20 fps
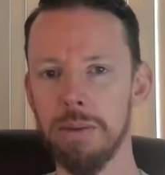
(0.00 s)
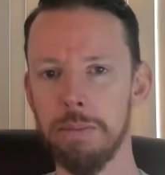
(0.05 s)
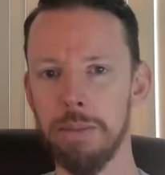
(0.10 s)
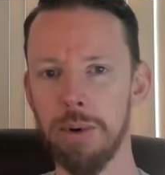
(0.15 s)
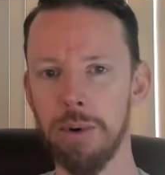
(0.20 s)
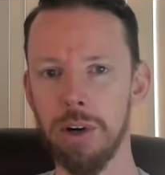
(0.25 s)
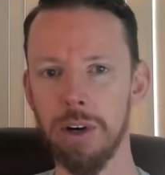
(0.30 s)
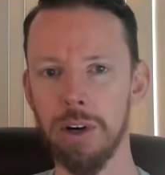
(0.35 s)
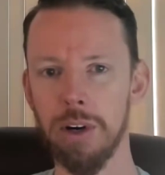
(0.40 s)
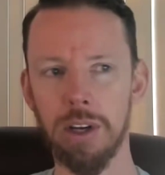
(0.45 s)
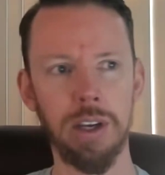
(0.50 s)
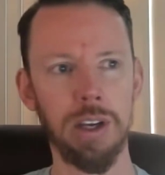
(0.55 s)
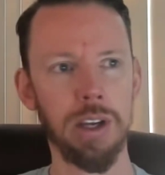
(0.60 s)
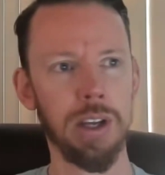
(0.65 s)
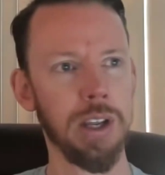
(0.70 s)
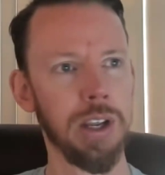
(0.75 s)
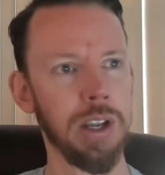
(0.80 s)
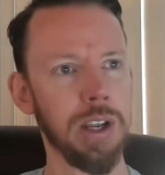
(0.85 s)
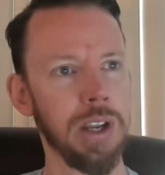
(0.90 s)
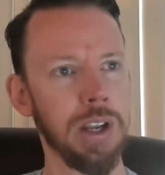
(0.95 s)
the book
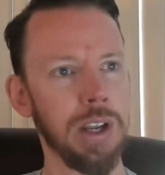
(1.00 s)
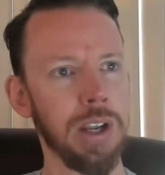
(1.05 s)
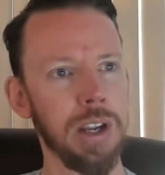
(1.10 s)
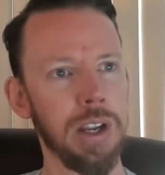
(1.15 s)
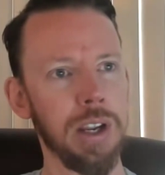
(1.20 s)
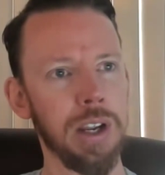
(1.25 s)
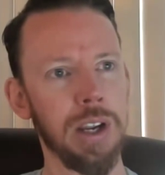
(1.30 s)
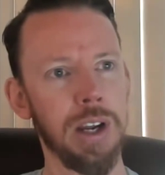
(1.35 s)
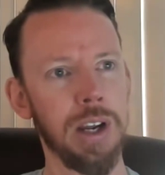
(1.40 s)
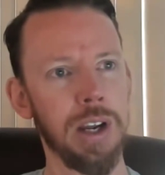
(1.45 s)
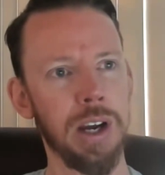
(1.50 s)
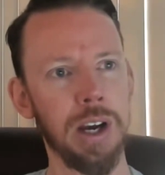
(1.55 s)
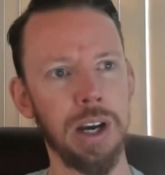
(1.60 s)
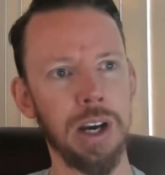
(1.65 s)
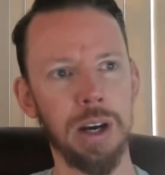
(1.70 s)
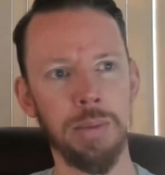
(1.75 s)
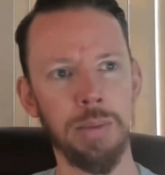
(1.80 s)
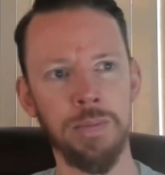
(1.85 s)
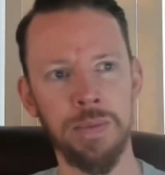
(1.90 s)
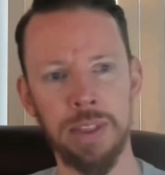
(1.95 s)

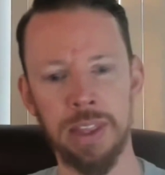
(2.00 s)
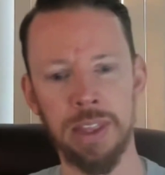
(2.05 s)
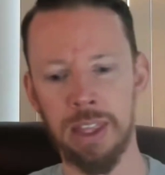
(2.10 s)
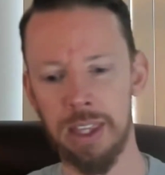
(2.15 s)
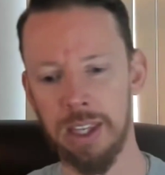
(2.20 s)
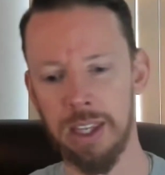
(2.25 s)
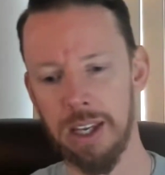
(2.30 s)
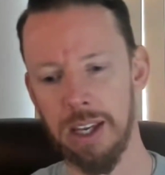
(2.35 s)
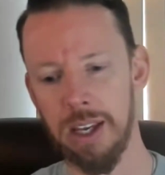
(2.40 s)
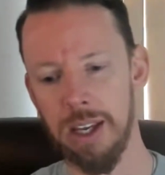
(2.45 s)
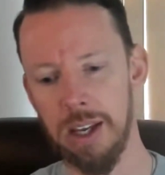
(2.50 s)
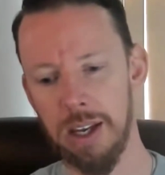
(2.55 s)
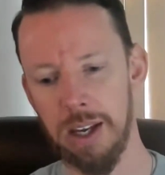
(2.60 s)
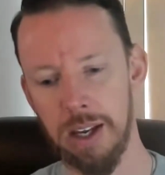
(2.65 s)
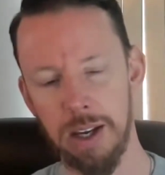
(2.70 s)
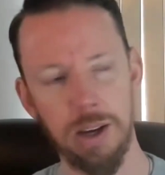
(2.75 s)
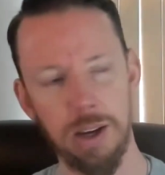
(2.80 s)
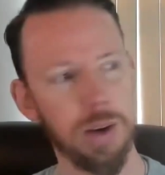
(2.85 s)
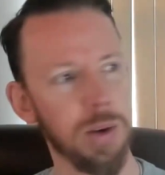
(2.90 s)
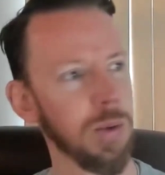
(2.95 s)
um,
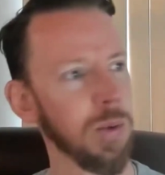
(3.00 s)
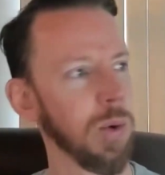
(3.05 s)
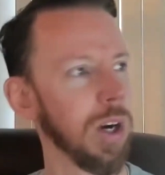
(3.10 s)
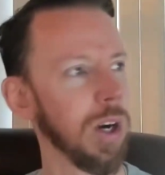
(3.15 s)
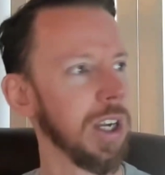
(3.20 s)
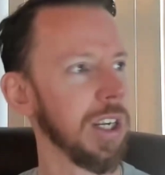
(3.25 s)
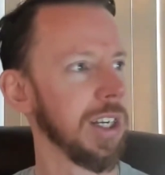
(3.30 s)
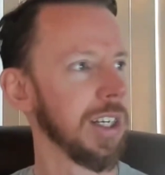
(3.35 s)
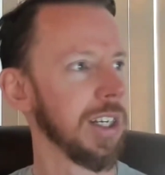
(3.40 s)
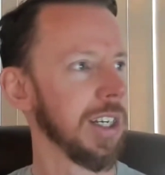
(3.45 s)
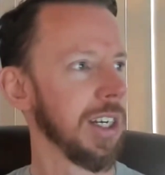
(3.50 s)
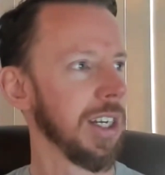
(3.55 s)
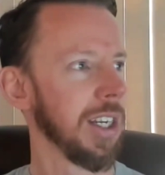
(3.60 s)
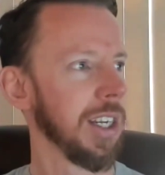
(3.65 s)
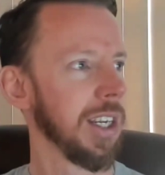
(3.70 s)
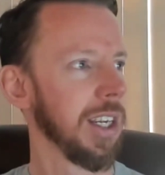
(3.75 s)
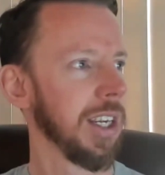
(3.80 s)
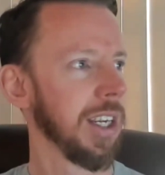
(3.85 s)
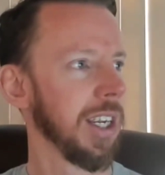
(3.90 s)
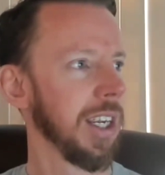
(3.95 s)
was,
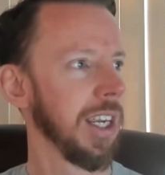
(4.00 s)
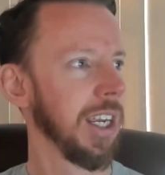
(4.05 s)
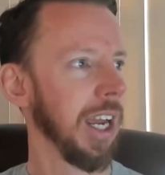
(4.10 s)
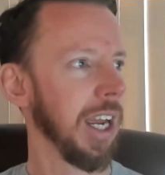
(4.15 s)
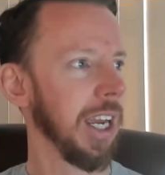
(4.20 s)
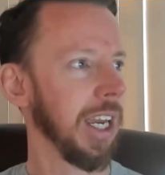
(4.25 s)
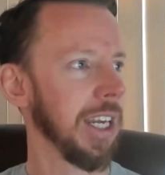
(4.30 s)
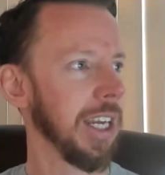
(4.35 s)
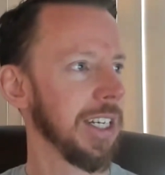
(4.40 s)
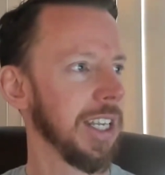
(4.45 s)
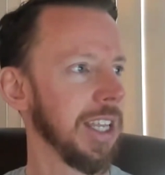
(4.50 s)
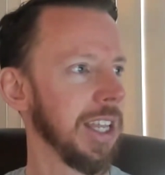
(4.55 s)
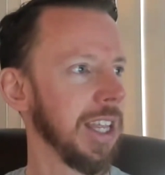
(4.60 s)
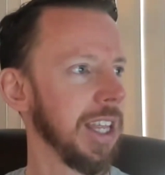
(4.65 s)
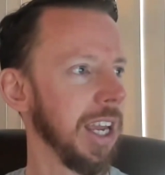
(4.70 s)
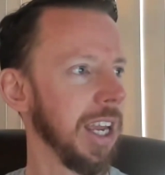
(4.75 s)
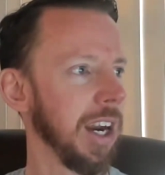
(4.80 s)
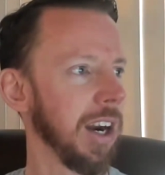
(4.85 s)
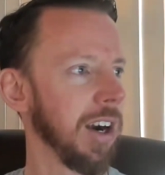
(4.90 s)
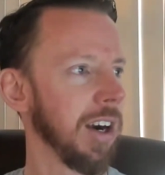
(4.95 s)
I guess, in
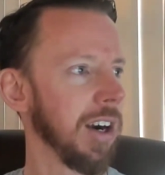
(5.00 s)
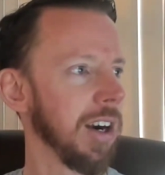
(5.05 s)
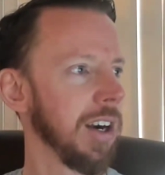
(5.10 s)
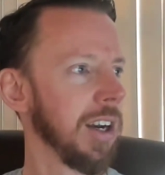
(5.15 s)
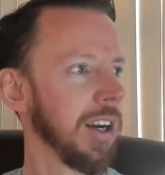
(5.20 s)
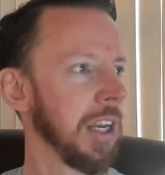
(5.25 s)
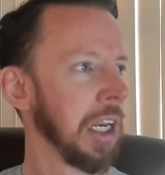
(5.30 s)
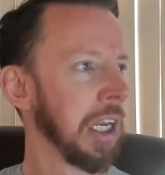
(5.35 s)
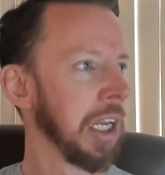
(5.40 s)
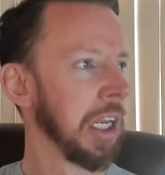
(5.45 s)
their